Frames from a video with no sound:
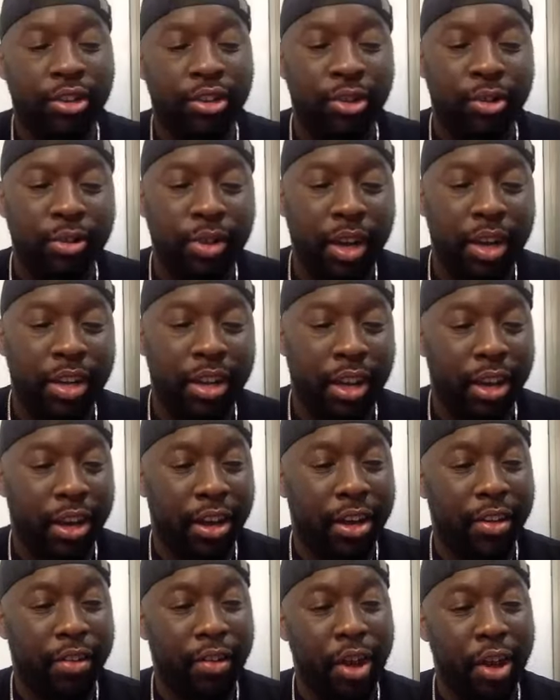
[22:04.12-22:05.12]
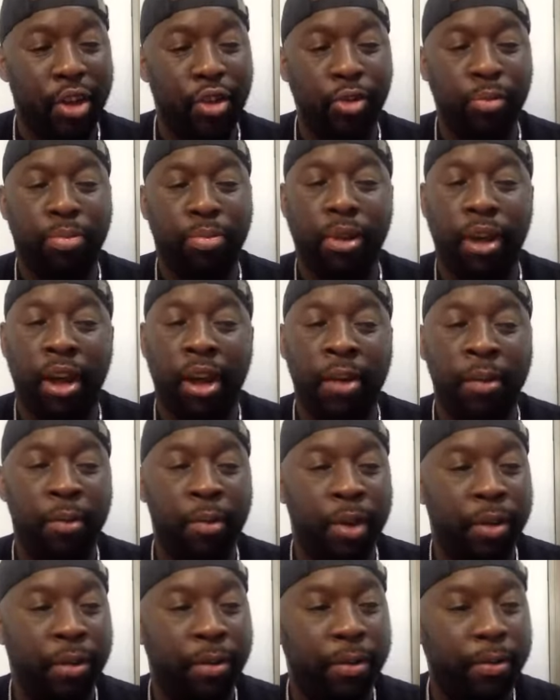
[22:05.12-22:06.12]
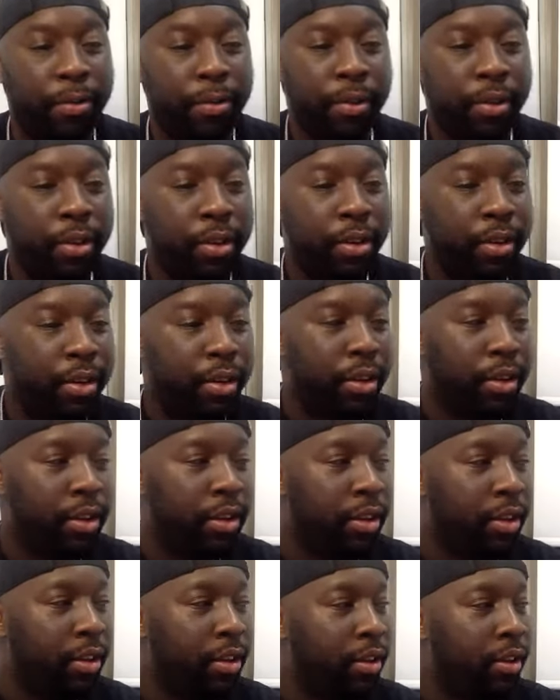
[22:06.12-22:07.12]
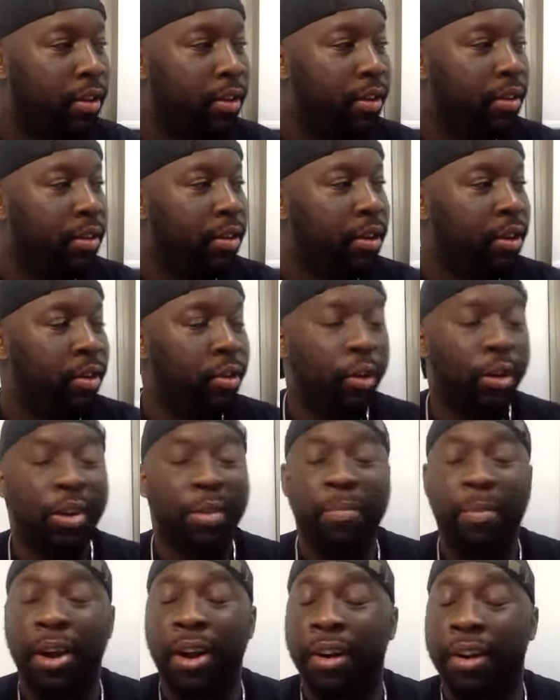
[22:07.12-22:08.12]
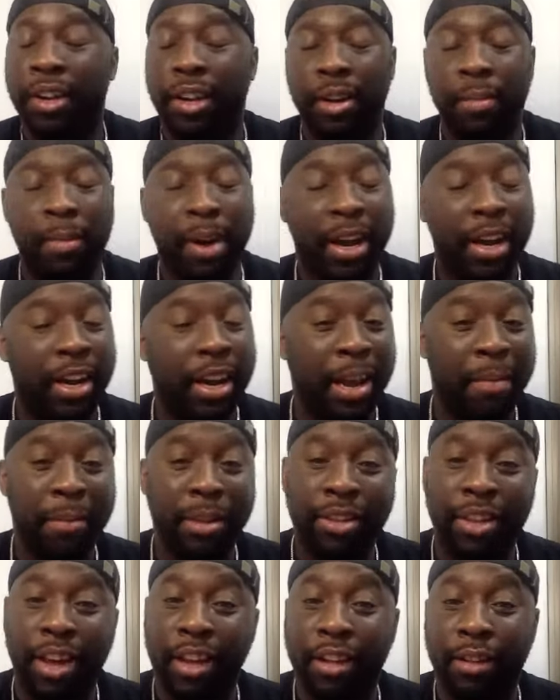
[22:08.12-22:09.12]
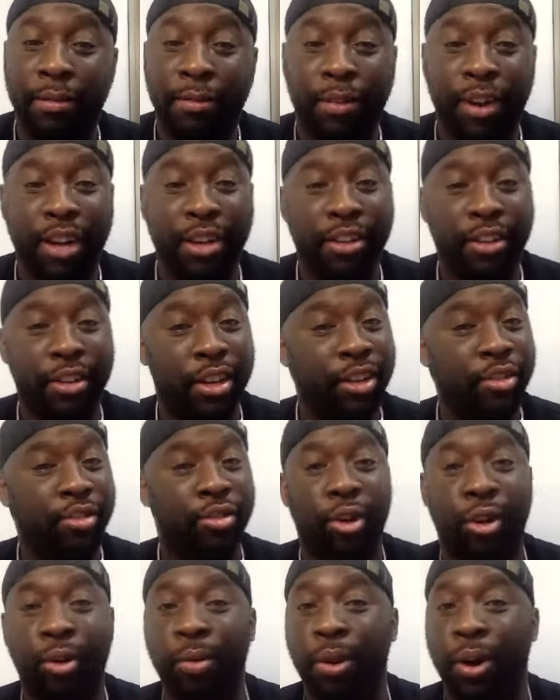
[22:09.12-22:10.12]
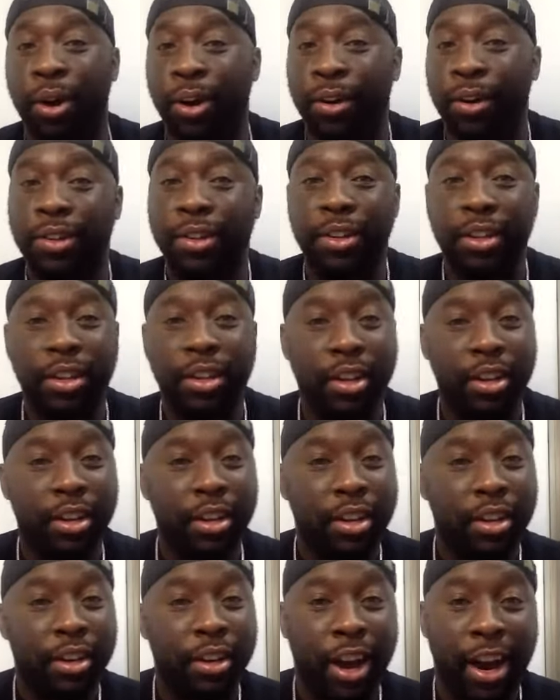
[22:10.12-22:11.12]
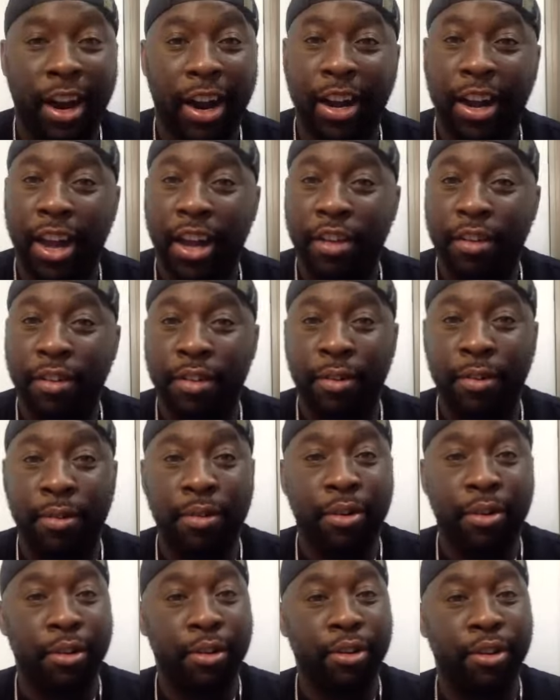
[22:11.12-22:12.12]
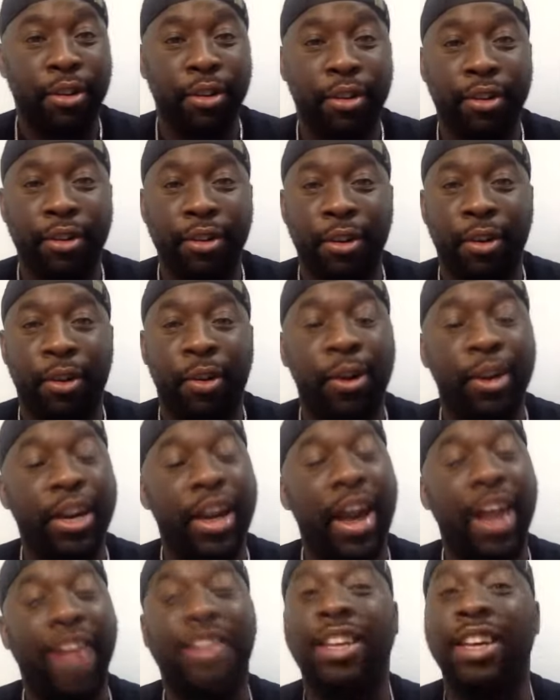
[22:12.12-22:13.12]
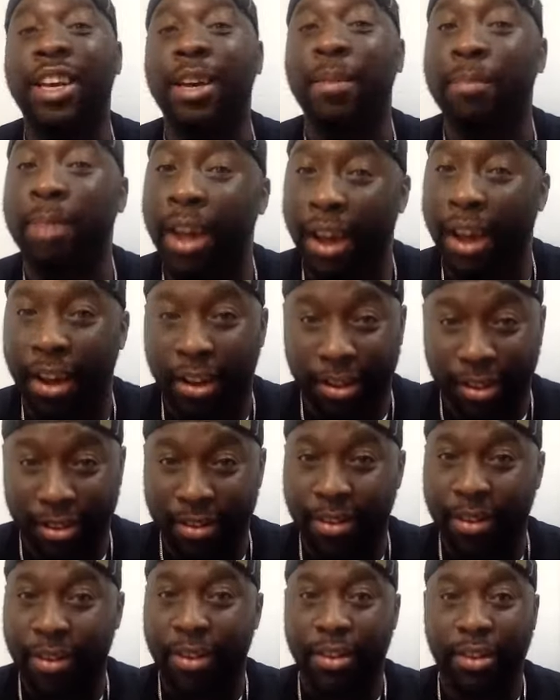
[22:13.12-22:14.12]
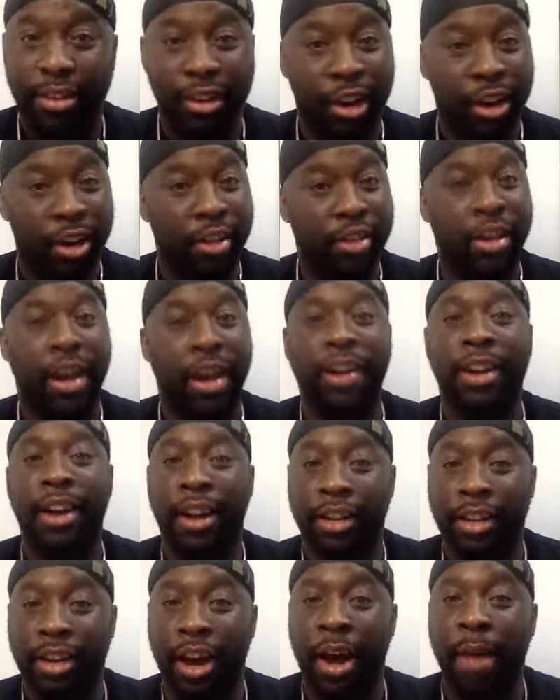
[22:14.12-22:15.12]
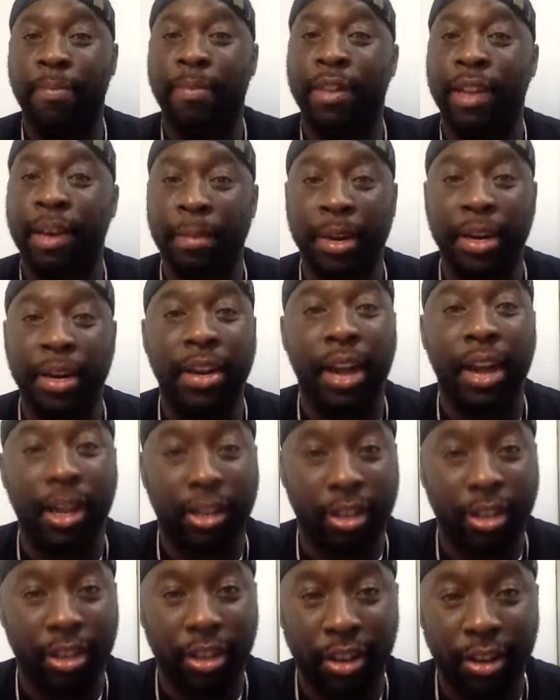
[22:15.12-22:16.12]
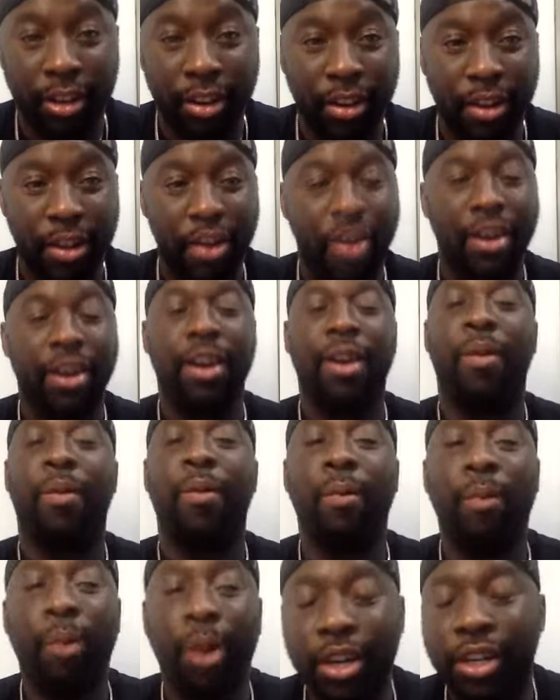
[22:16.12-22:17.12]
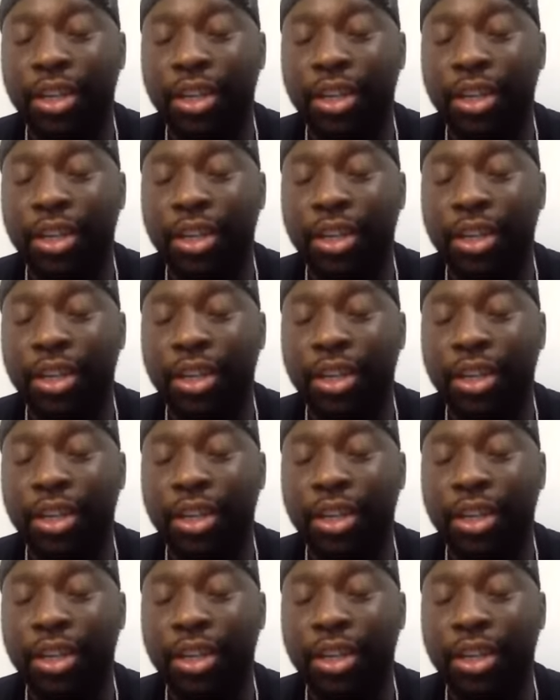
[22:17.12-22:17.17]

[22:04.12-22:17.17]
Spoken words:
junior year and you playing with an All-American by the name of Jason Frazier. He's all world. All right, you're on that team there, y'all. That top team in the nation. What